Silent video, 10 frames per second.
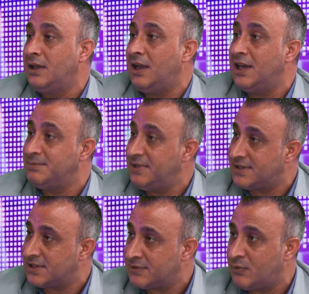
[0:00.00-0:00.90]
has been
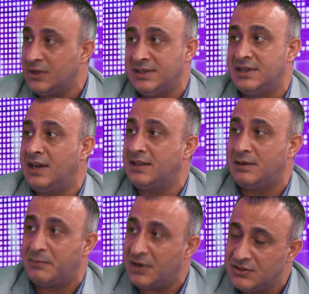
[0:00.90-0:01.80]
successful in other
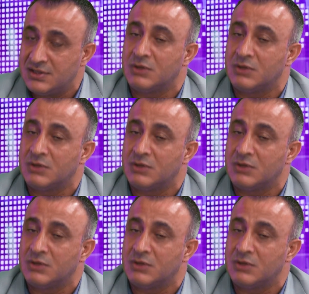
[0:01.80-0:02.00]
branches.